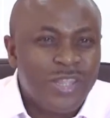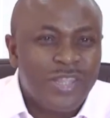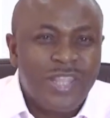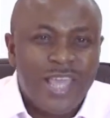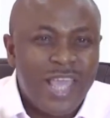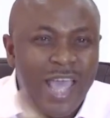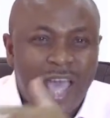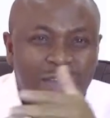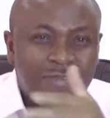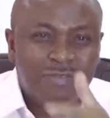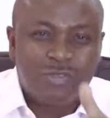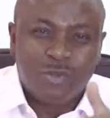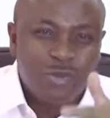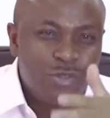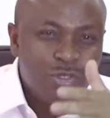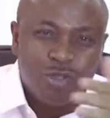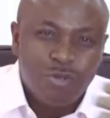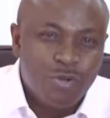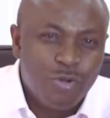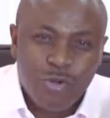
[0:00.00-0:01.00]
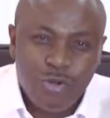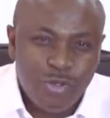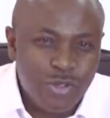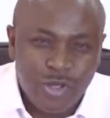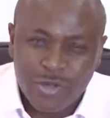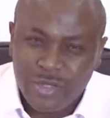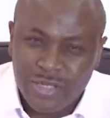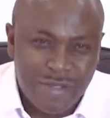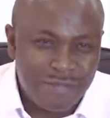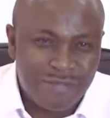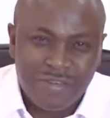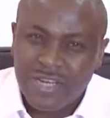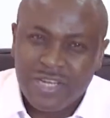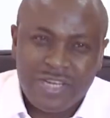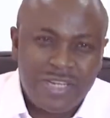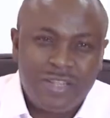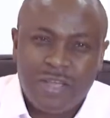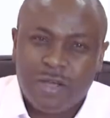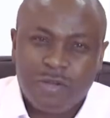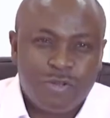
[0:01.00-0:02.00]
They have told you, oh, you're
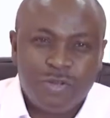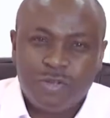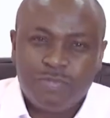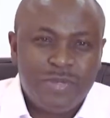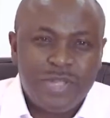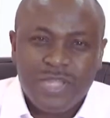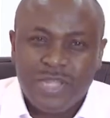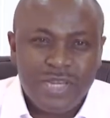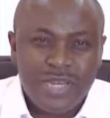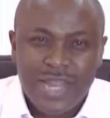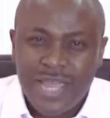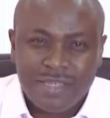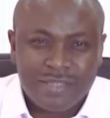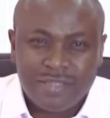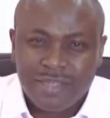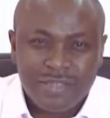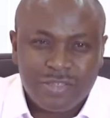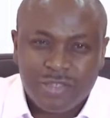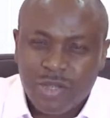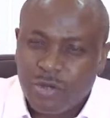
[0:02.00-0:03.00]
going to be the next this,